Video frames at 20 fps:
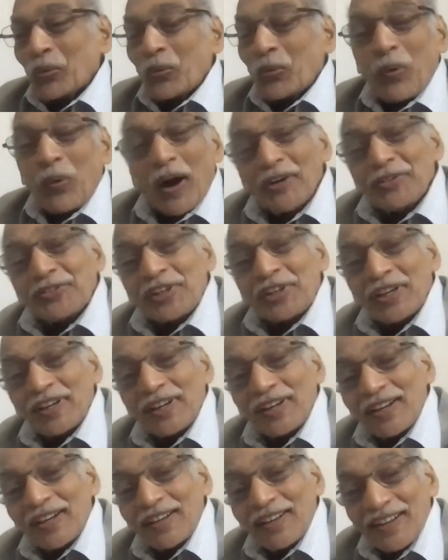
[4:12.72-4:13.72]
what
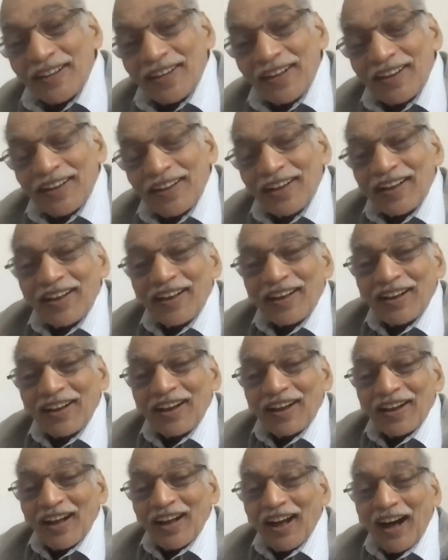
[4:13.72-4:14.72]

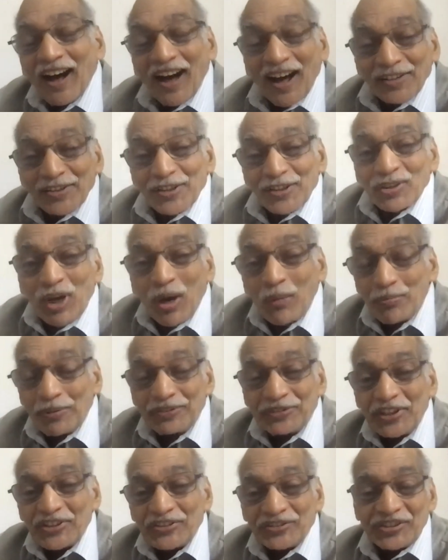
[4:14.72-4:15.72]
are the
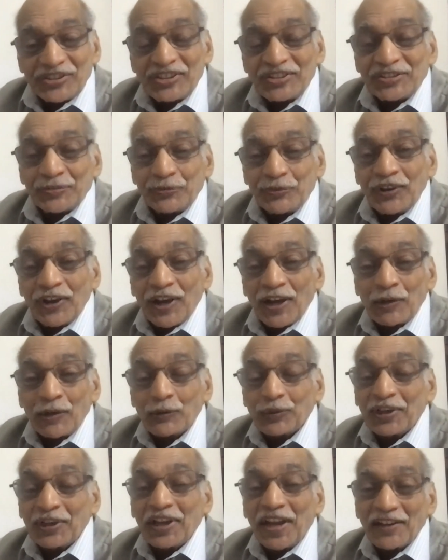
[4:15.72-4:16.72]
competencies we are
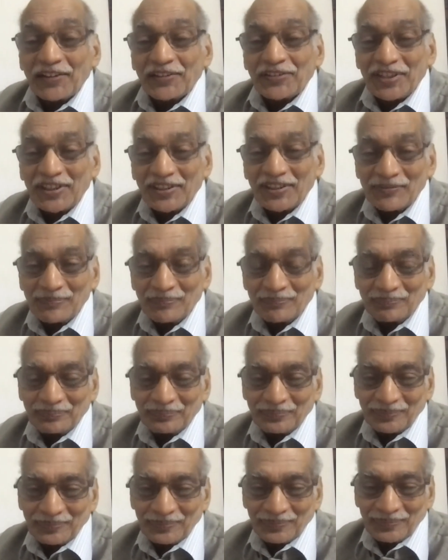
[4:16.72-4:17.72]
looking at
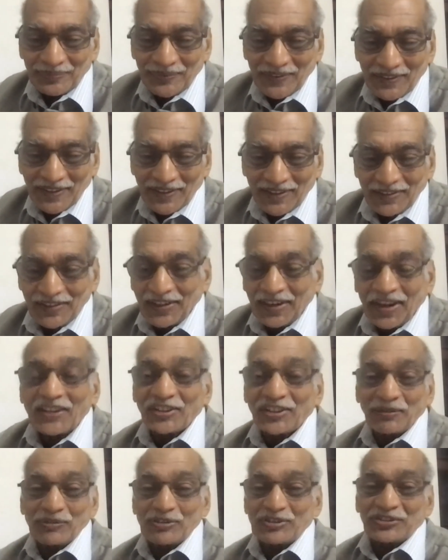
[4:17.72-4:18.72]
in the
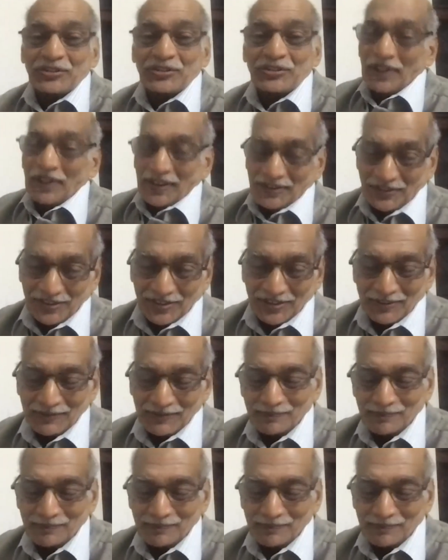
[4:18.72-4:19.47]
case of a student?